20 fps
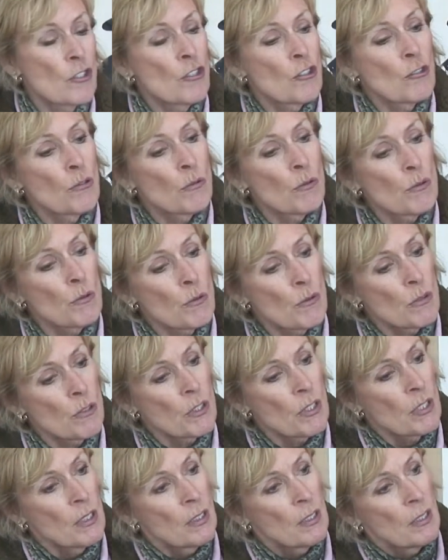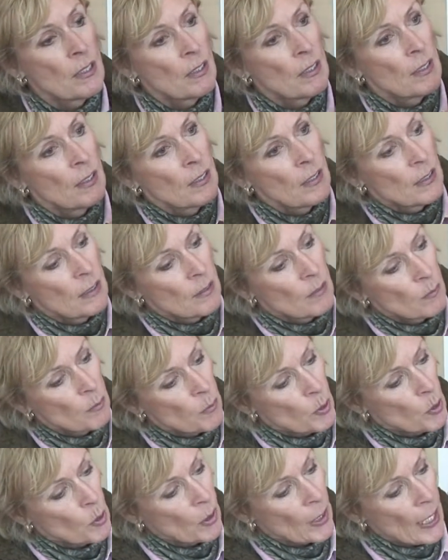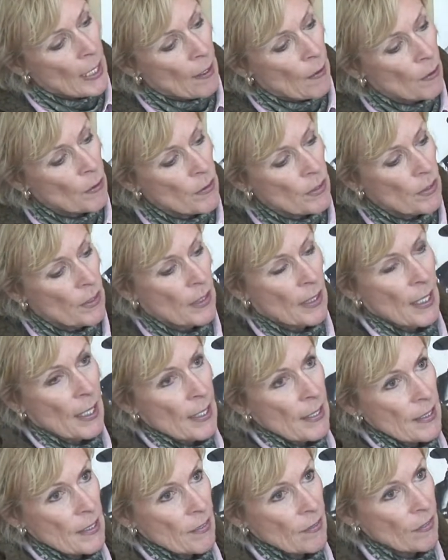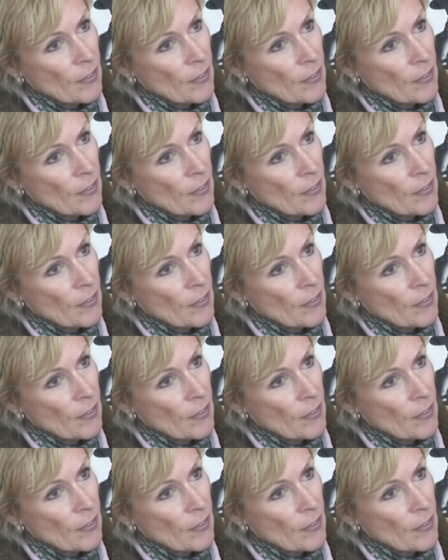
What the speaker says: screws pull out as it